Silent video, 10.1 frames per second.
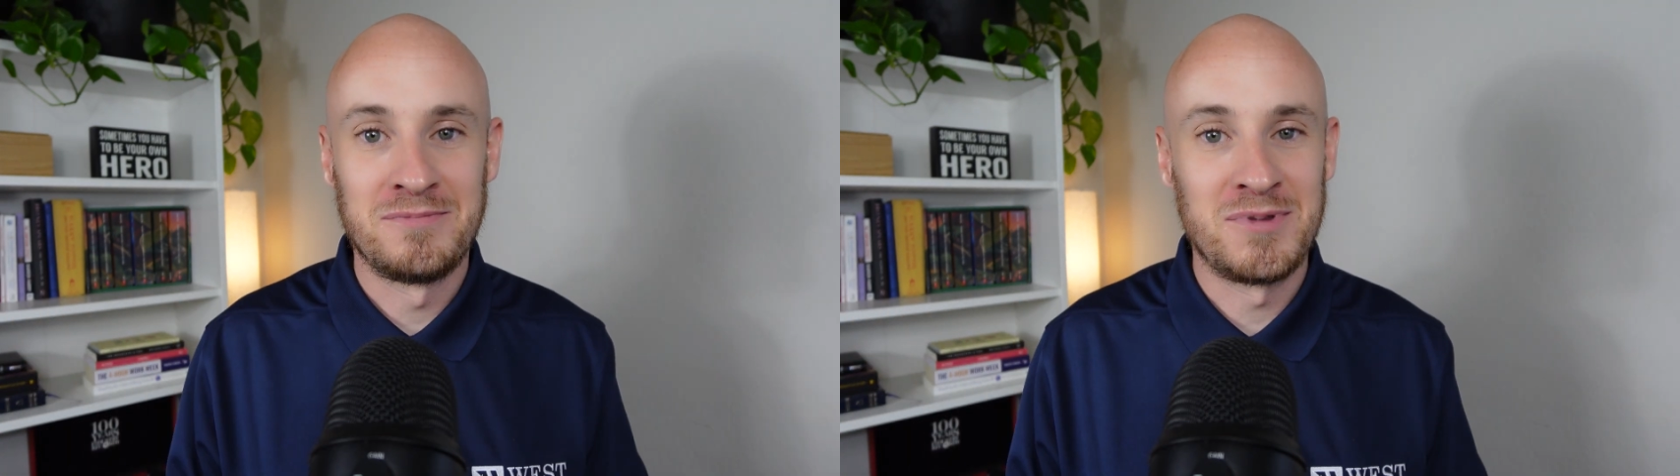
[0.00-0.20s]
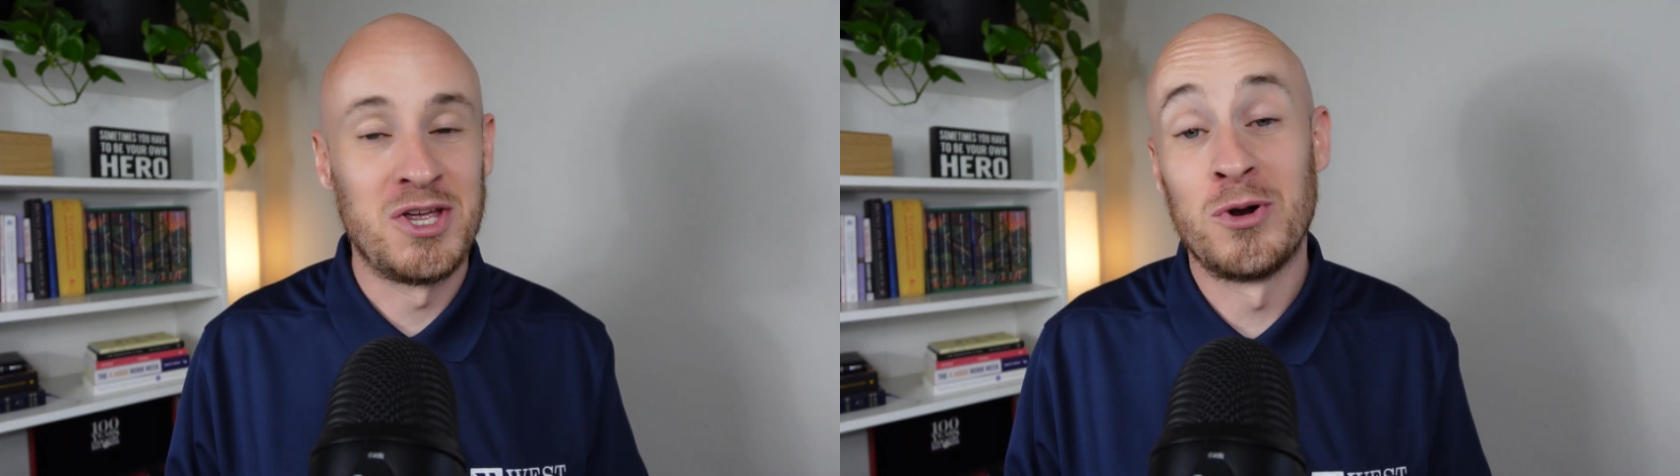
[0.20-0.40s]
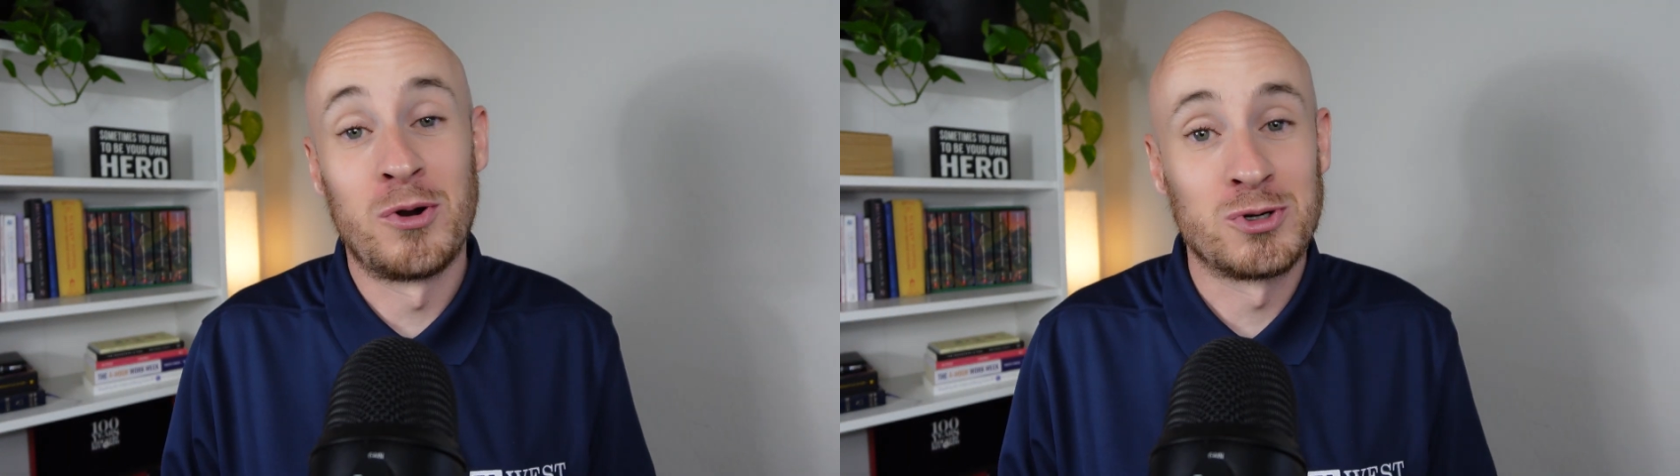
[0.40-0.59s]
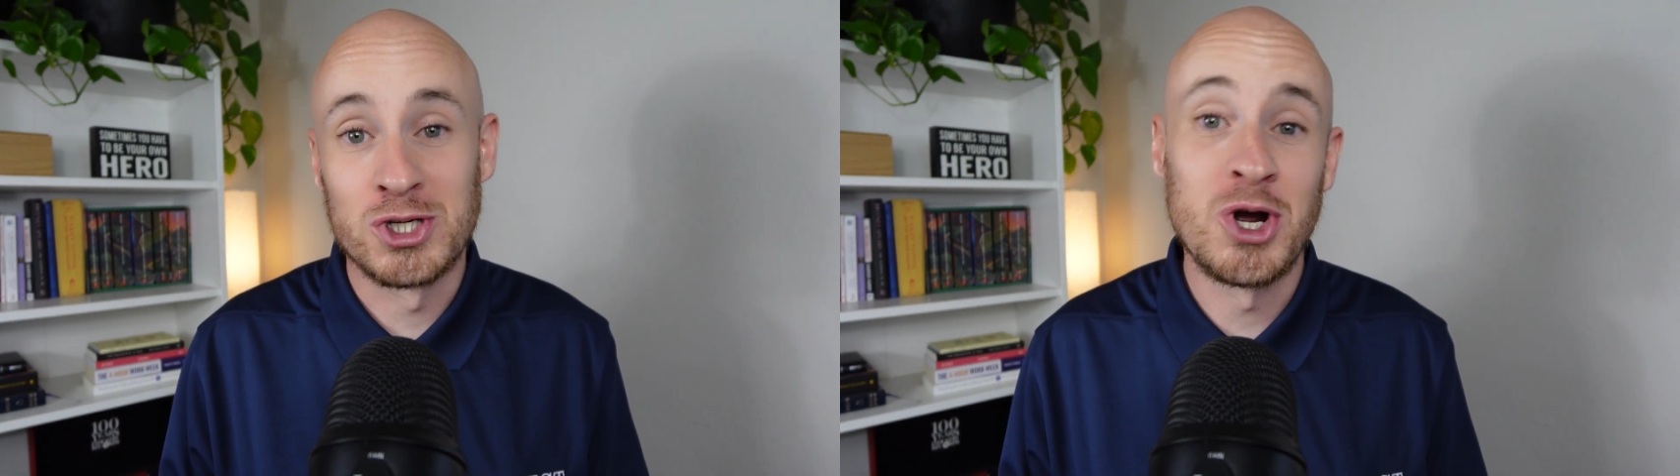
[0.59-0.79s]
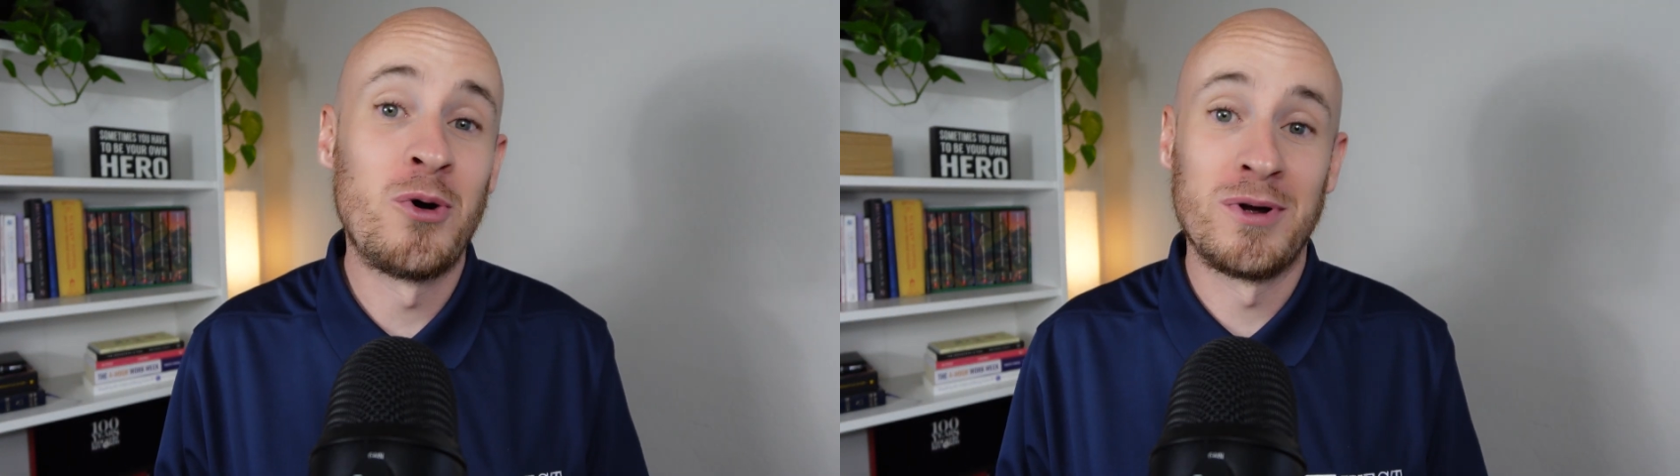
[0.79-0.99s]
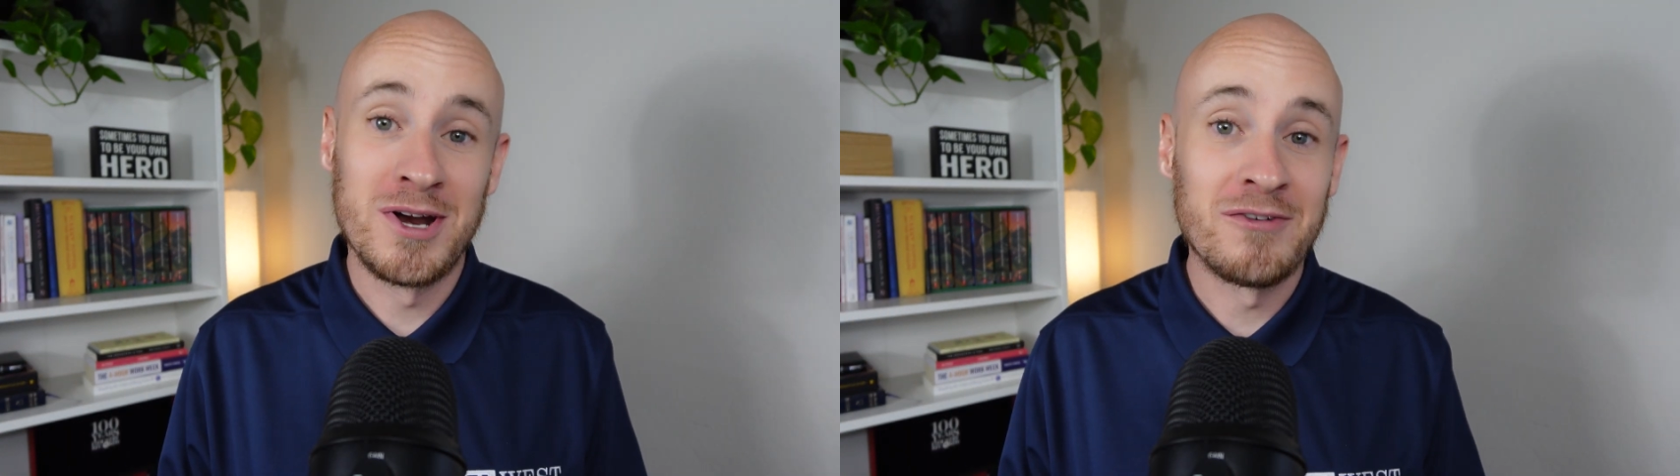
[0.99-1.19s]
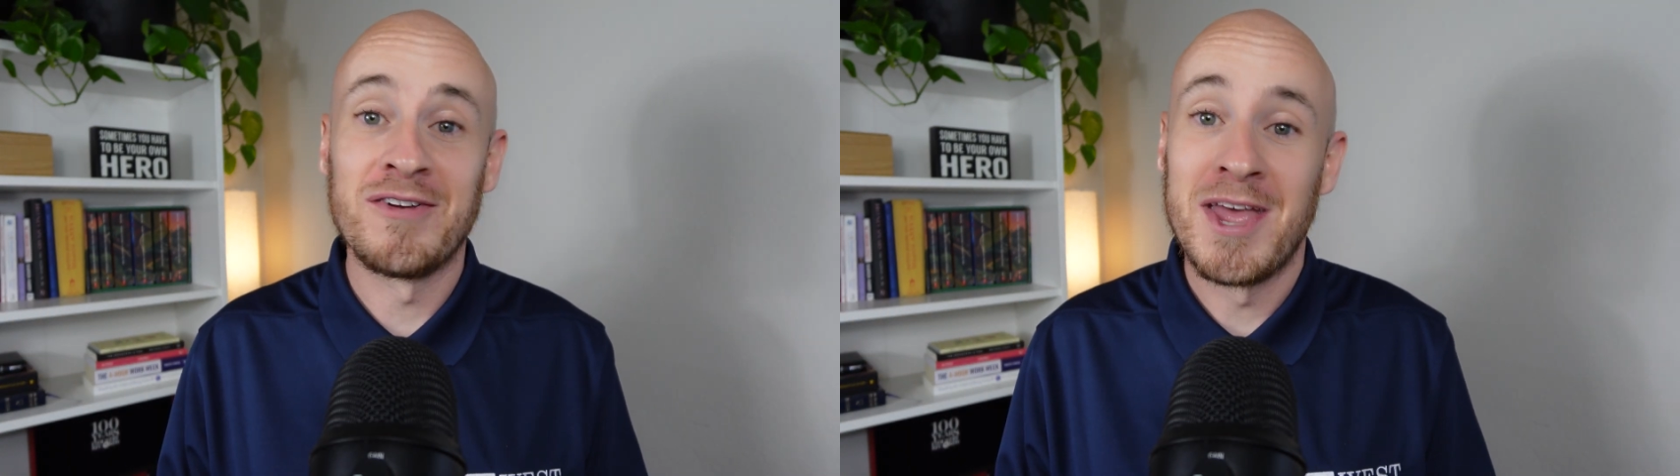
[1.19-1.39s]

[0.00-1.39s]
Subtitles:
you don't show enough